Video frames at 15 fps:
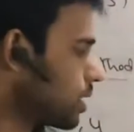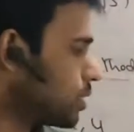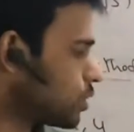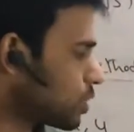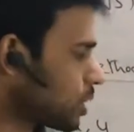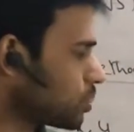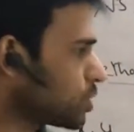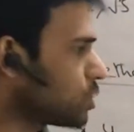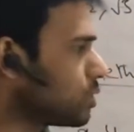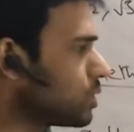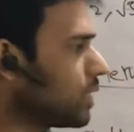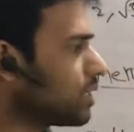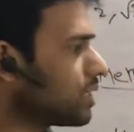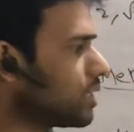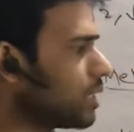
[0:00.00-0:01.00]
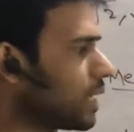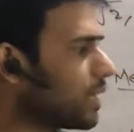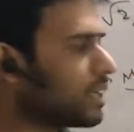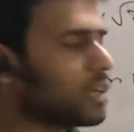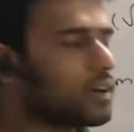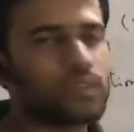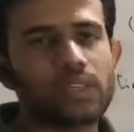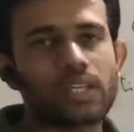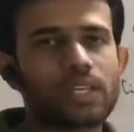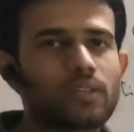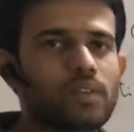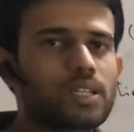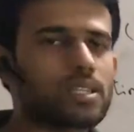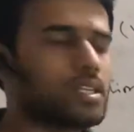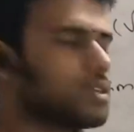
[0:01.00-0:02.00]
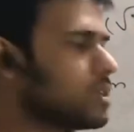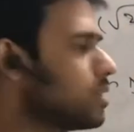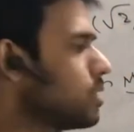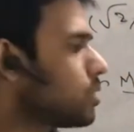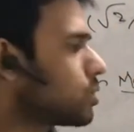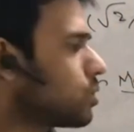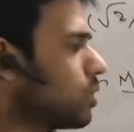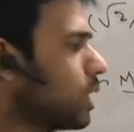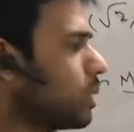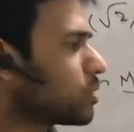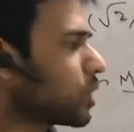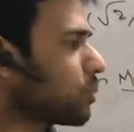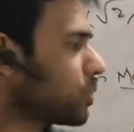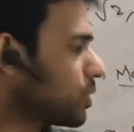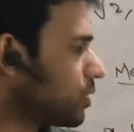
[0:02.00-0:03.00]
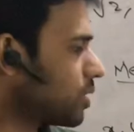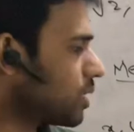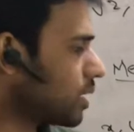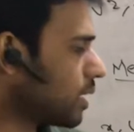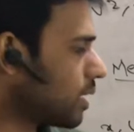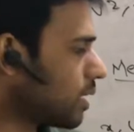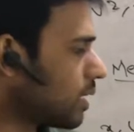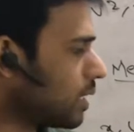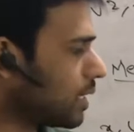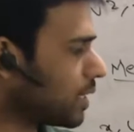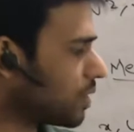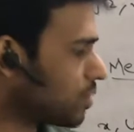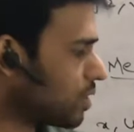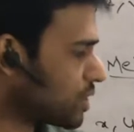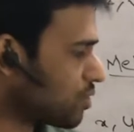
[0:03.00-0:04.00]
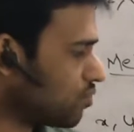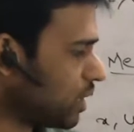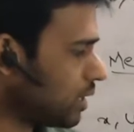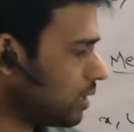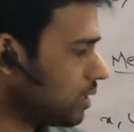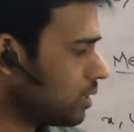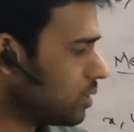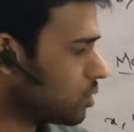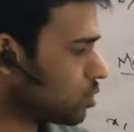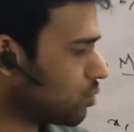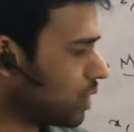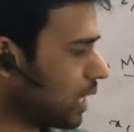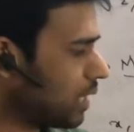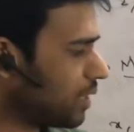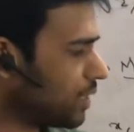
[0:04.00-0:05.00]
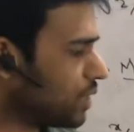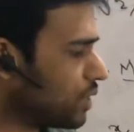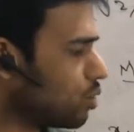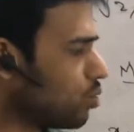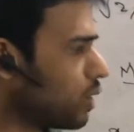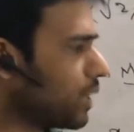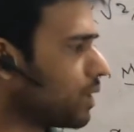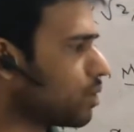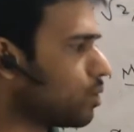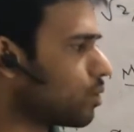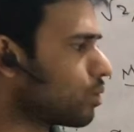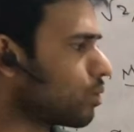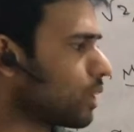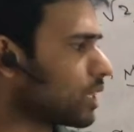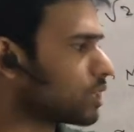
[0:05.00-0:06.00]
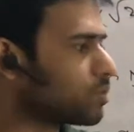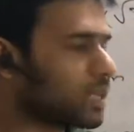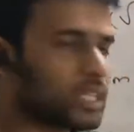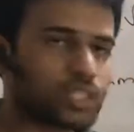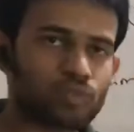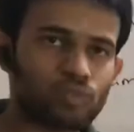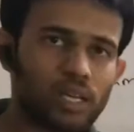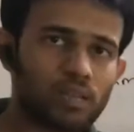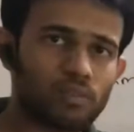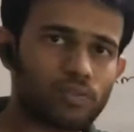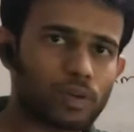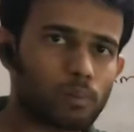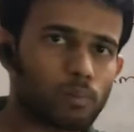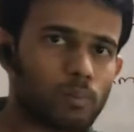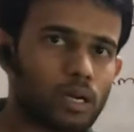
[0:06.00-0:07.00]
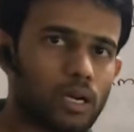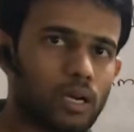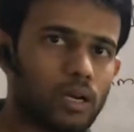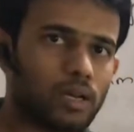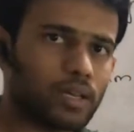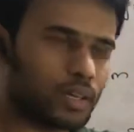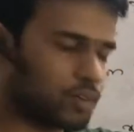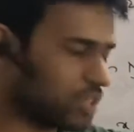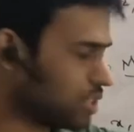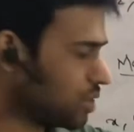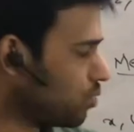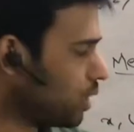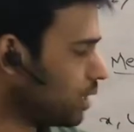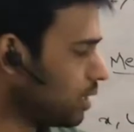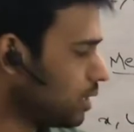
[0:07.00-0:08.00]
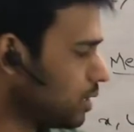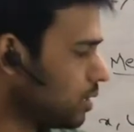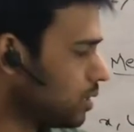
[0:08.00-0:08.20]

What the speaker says: you substitute that in any of the equation. So I am substituting in equation 1. So we already know y equal to 2x minus y from equation 1.